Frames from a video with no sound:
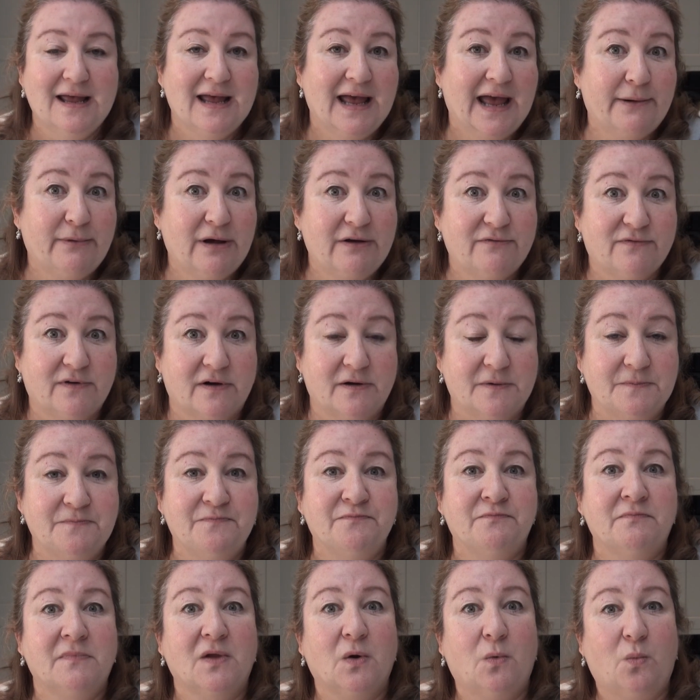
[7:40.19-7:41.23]
However,
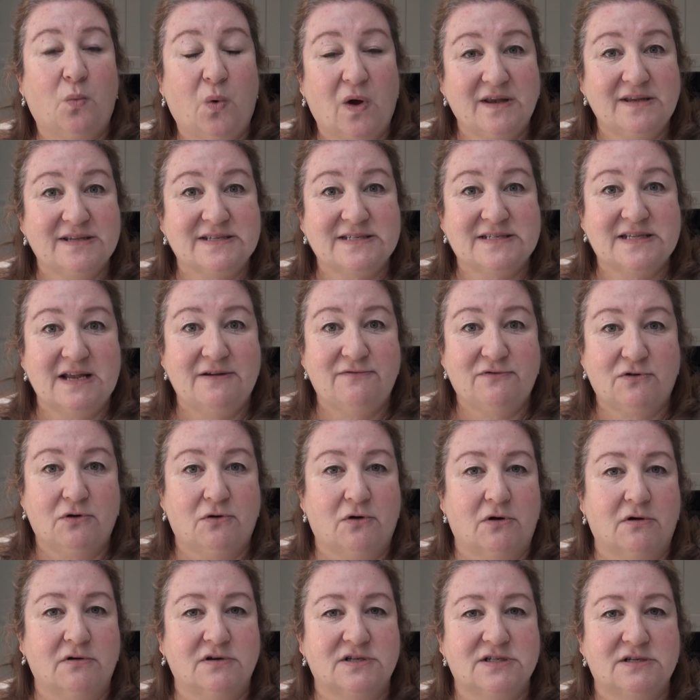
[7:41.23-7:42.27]
once they've
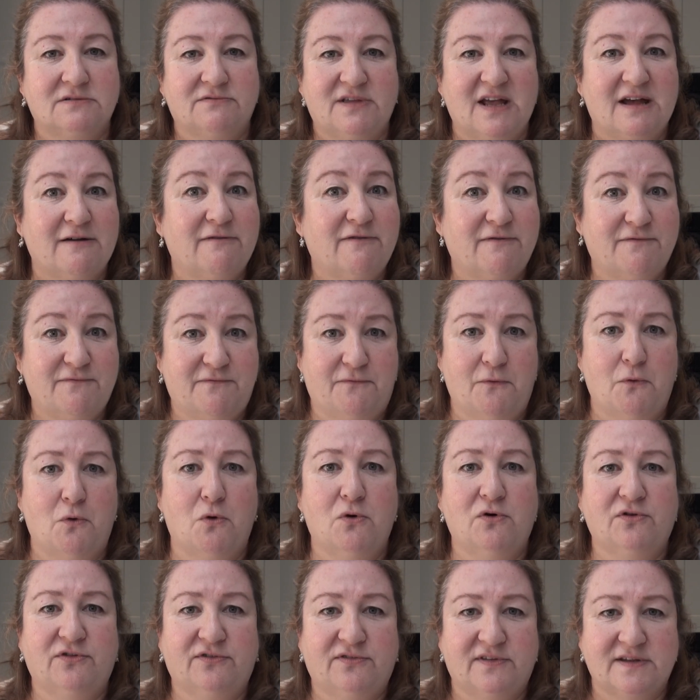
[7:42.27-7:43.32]
got their
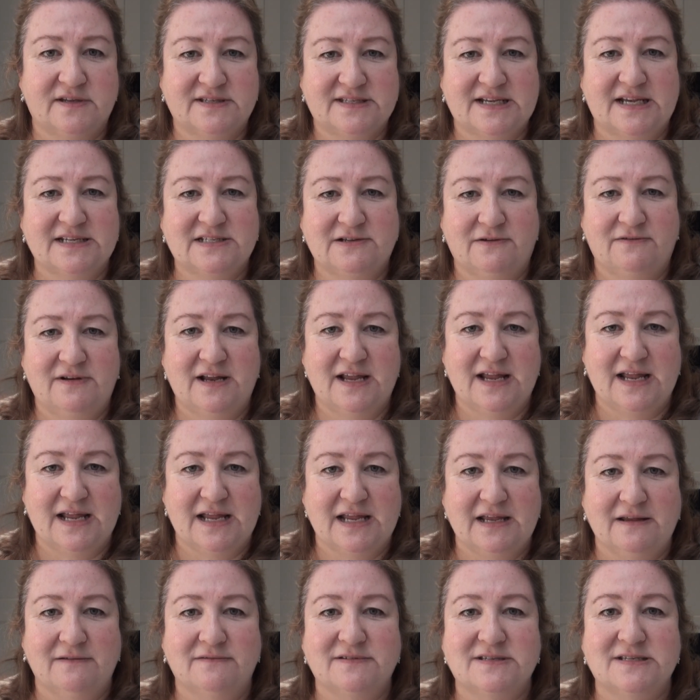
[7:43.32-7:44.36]
fourth set of
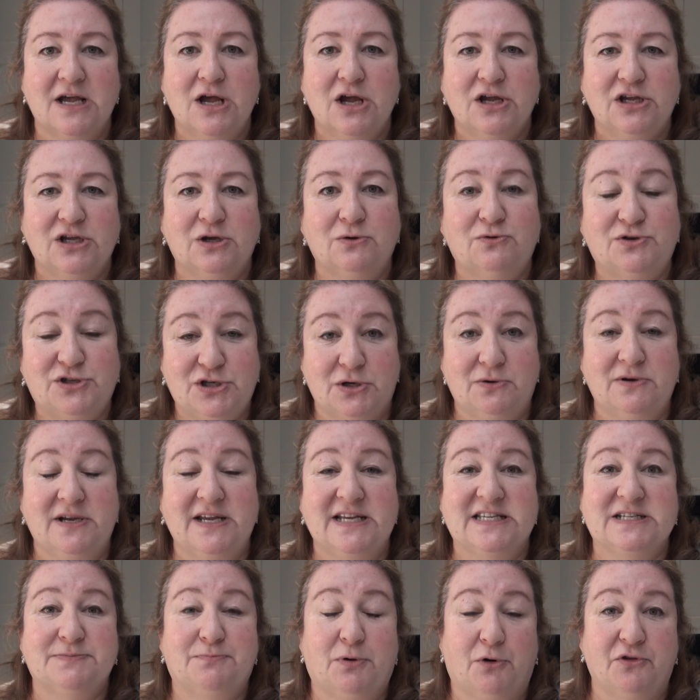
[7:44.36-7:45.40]
leaves, you do
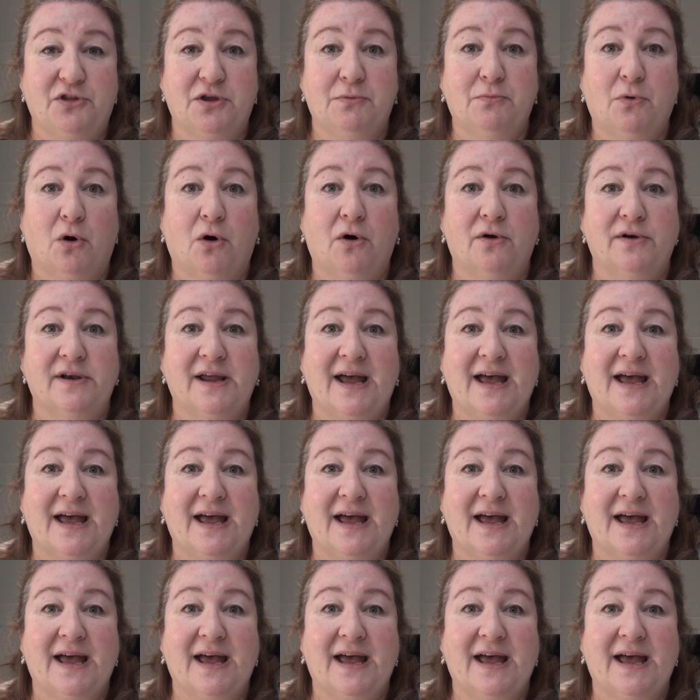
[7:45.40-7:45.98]
need to pot them on.